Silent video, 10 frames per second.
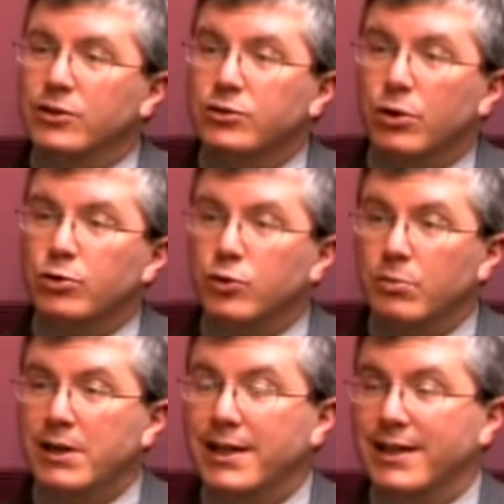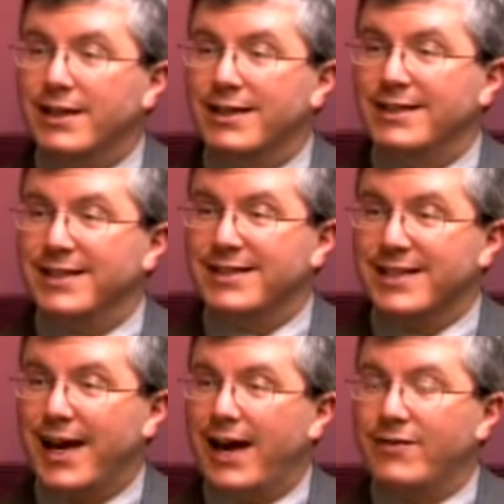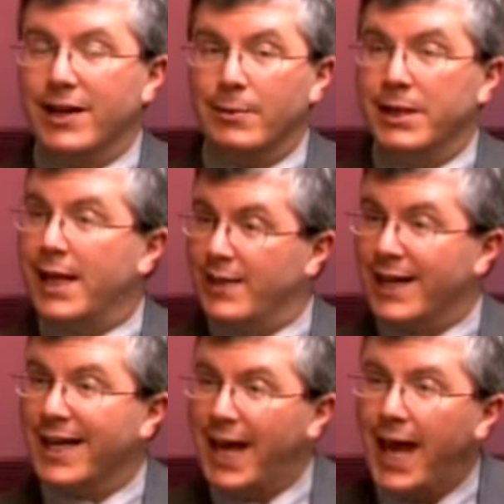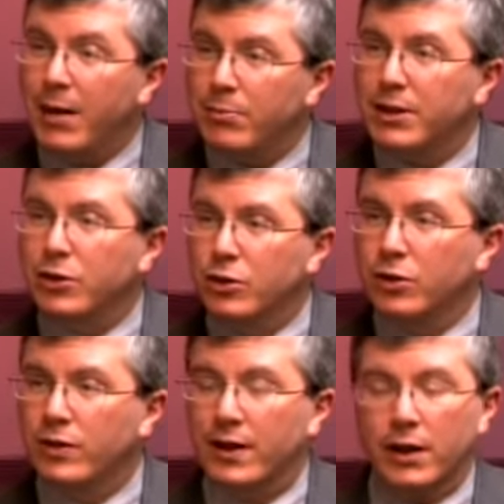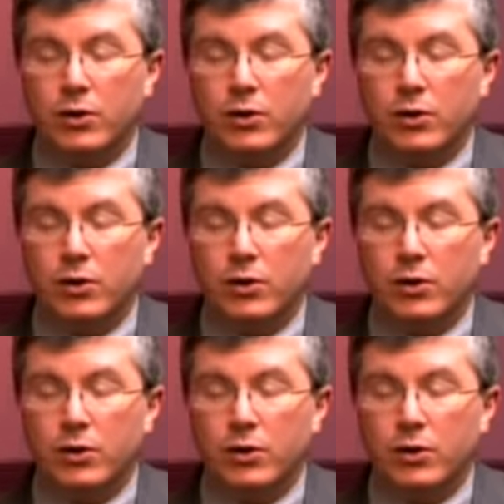social media is having. I mean, that, that can be a good thing.